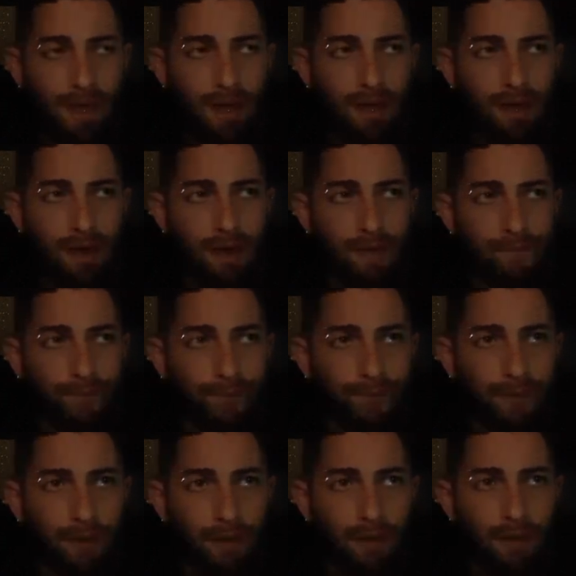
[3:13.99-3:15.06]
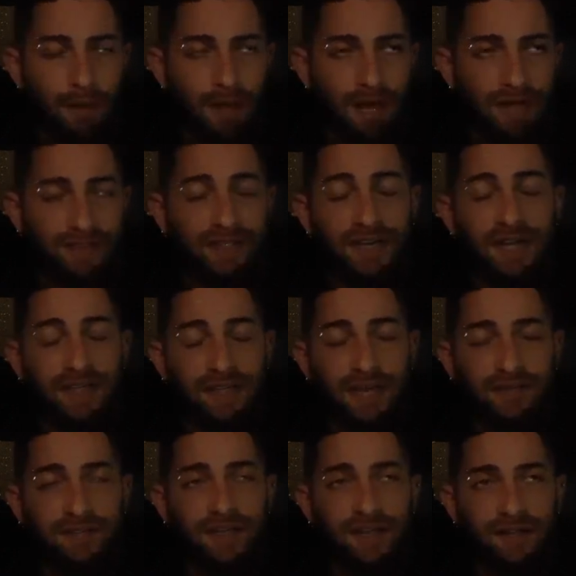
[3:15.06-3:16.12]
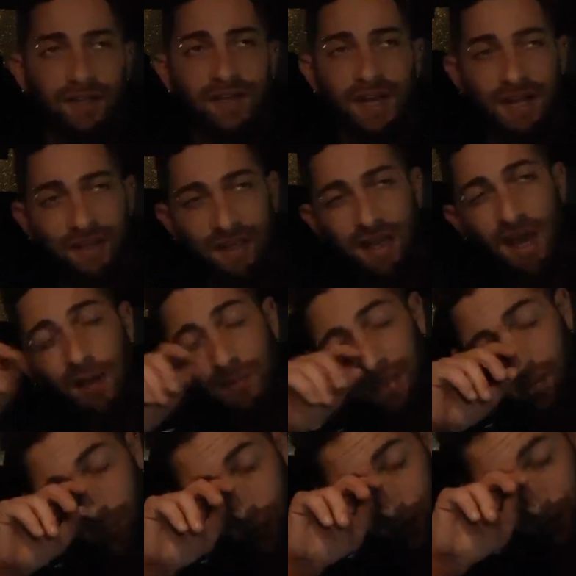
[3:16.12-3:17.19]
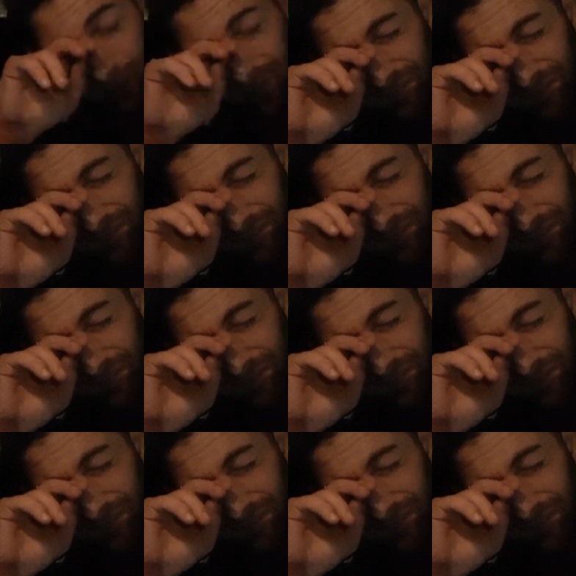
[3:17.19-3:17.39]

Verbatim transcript: Um, I did, I, I did on the night of the comedy club.